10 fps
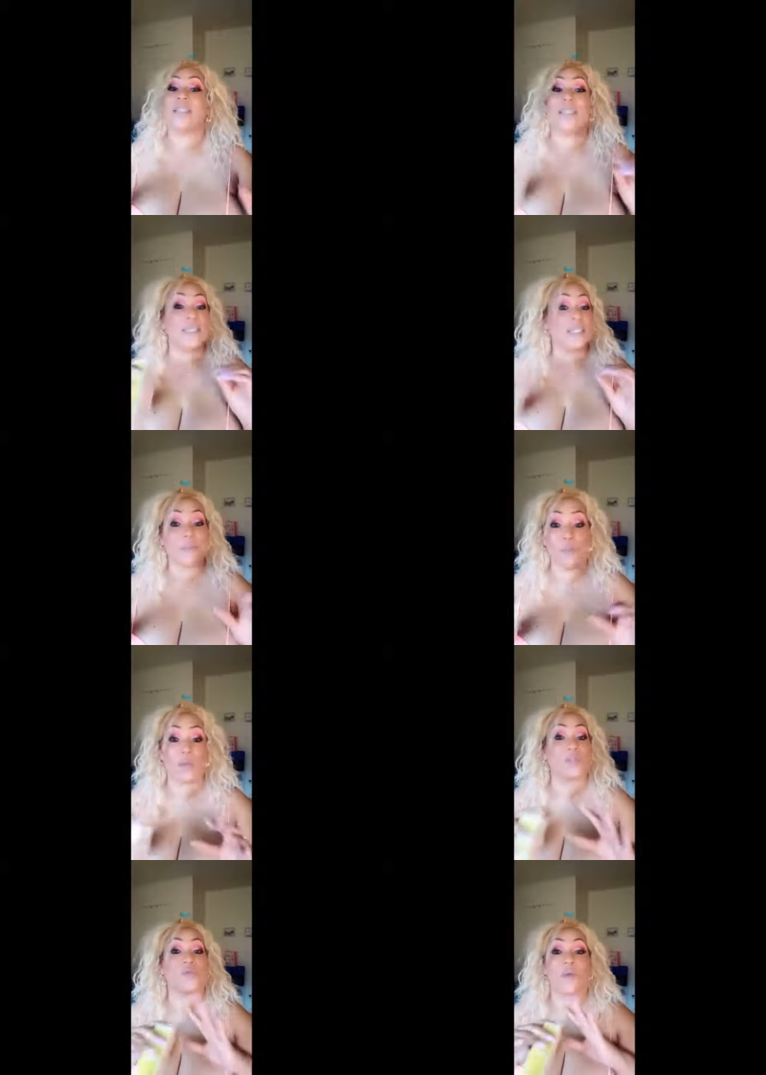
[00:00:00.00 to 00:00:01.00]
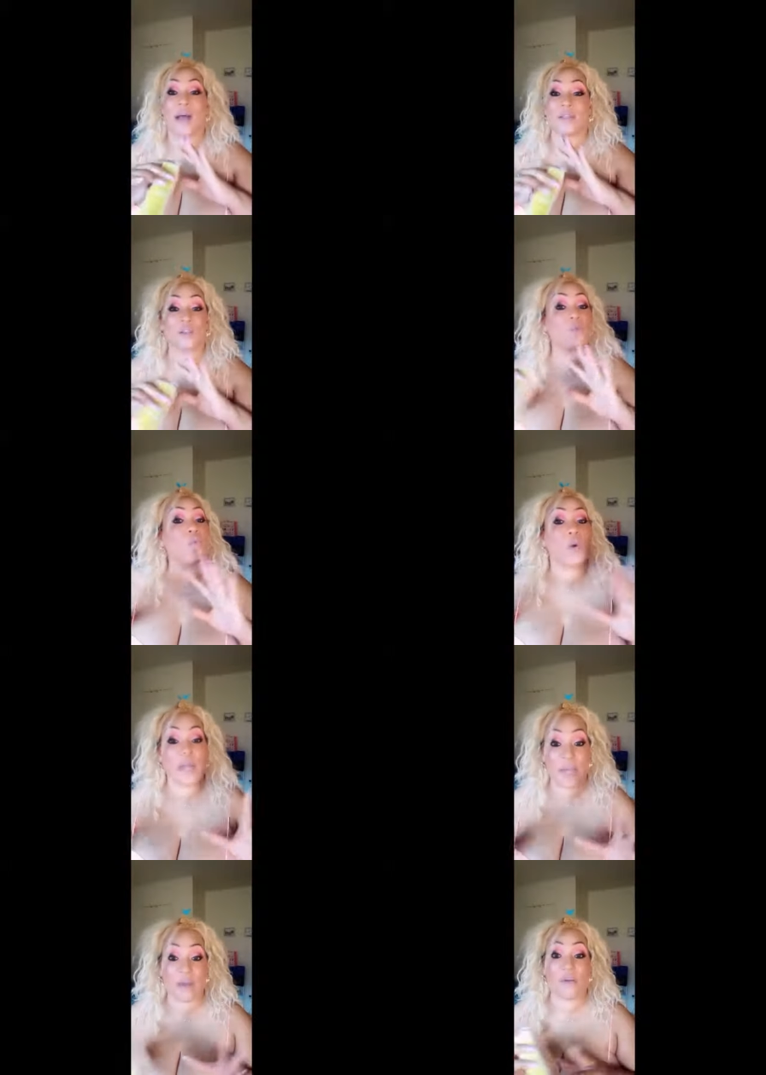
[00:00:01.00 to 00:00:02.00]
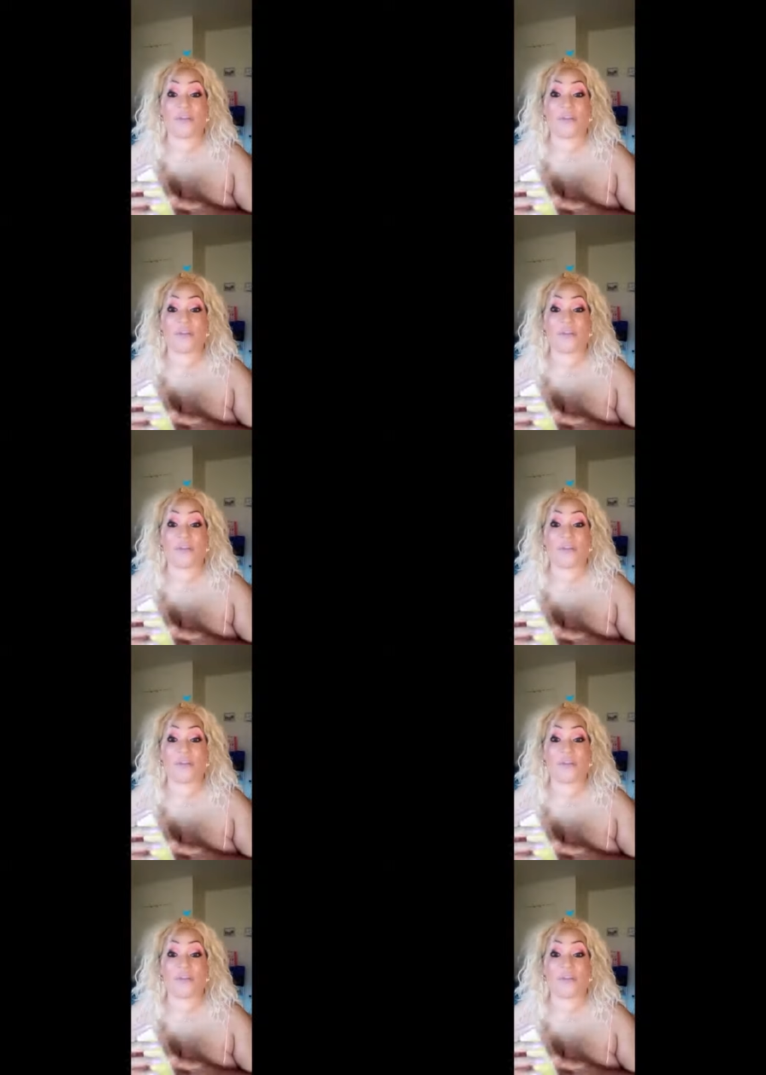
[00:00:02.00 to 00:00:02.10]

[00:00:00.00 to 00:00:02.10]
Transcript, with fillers: tinted moisturizers, whatever.